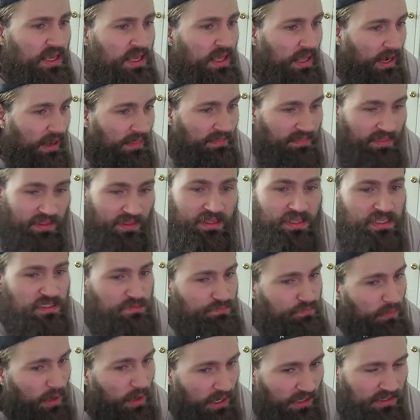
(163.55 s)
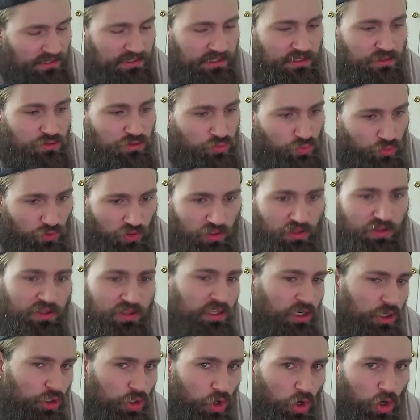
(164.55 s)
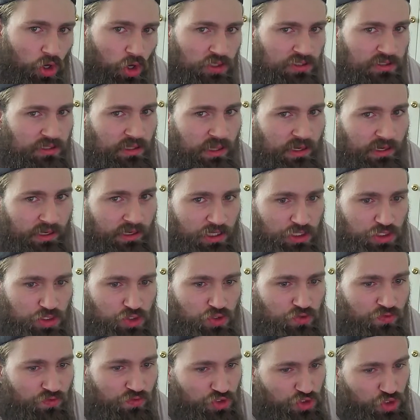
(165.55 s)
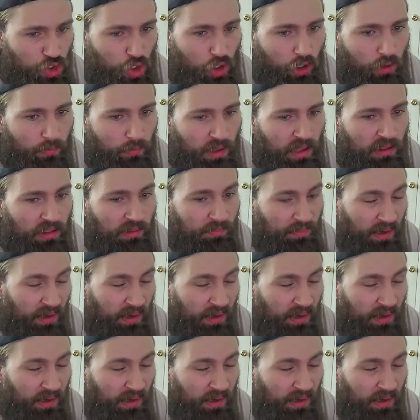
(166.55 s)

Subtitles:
And I think his boxing is really going to cause a lot of issues for Sean O'Malley.